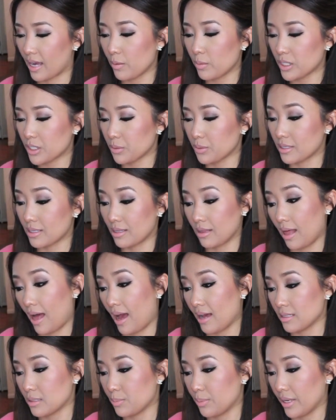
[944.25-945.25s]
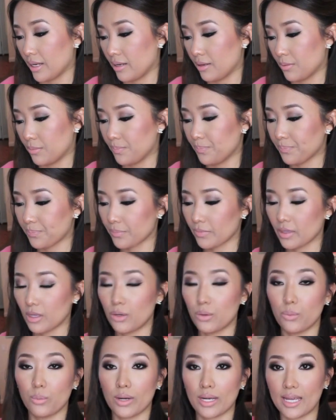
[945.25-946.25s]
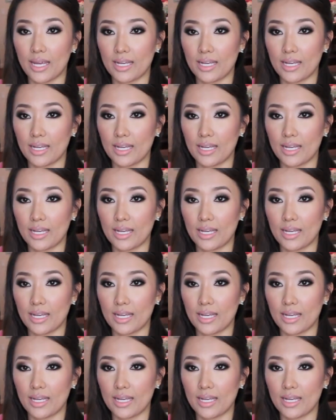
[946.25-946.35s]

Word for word: I wish it was glass but what